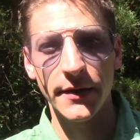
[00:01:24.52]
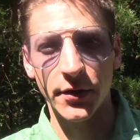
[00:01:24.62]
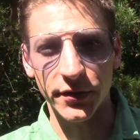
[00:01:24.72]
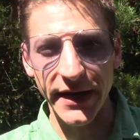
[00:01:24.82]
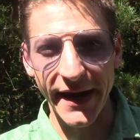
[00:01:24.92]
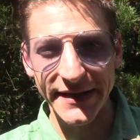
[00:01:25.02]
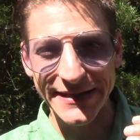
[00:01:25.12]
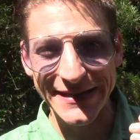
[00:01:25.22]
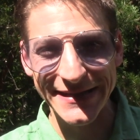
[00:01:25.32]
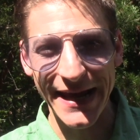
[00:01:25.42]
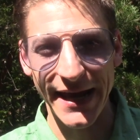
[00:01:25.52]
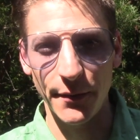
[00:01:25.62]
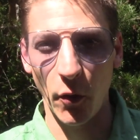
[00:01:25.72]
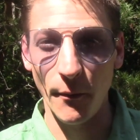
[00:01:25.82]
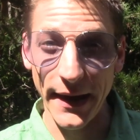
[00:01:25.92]
create a
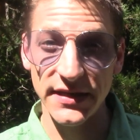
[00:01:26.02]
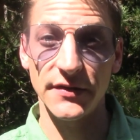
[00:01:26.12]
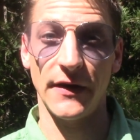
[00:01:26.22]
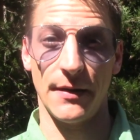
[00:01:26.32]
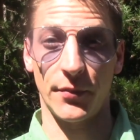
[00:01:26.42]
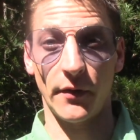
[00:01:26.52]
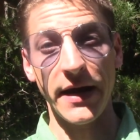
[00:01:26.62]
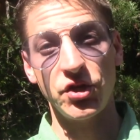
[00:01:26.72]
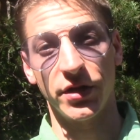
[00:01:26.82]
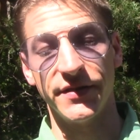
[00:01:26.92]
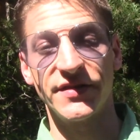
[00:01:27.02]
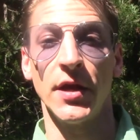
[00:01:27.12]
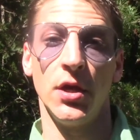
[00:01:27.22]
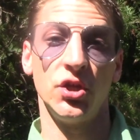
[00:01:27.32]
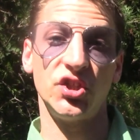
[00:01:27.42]
sustainable base of operations
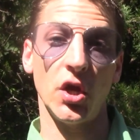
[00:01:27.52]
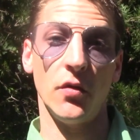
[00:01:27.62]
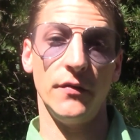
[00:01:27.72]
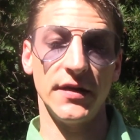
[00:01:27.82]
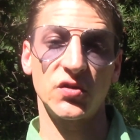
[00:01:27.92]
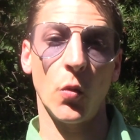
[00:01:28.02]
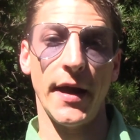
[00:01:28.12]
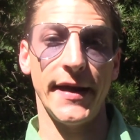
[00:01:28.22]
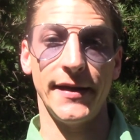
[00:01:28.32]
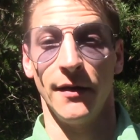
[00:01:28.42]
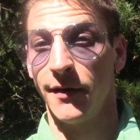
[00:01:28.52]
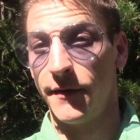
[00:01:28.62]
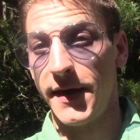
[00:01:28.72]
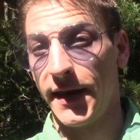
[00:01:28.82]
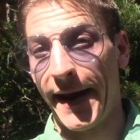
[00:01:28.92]
so this way
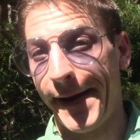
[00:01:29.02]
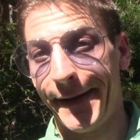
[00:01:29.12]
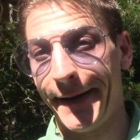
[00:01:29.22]
they can hang